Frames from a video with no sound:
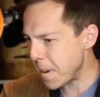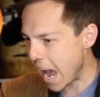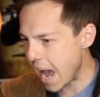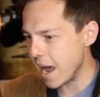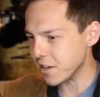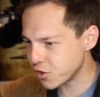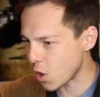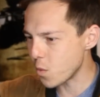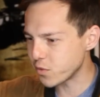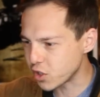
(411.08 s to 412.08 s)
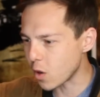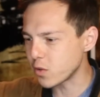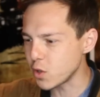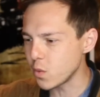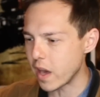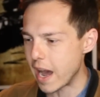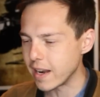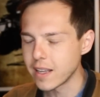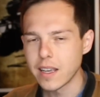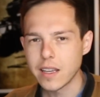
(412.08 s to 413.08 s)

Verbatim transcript: bad, don't, don't do that,